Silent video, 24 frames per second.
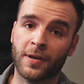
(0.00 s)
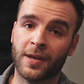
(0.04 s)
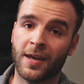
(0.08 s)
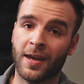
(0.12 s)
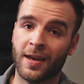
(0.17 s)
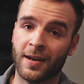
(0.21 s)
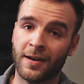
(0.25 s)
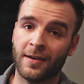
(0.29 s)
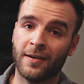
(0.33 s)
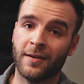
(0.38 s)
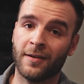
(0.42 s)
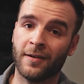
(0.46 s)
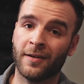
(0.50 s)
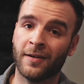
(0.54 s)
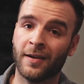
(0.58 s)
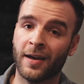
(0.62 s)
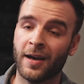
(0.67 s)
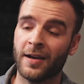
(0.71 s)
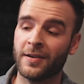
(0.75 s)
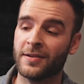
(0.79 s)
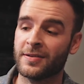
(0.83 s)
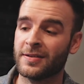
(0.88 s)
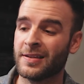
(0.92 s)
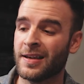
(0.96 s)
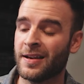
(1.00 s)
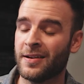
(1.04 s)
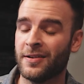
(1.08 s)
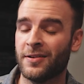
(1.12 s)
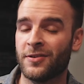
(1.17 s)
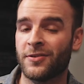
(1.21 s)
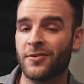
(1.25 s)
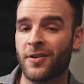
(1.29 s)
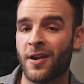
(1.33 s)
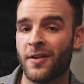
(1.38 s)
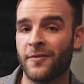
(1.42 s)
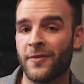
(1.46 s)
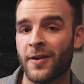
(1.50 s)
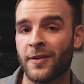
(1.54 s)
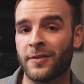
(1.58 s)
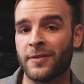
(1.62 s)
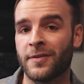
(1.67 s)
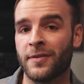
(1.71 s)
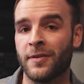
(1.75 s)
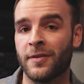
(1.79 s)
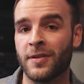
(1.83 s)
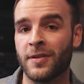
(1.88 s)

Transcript: Canada, I decided to drive out to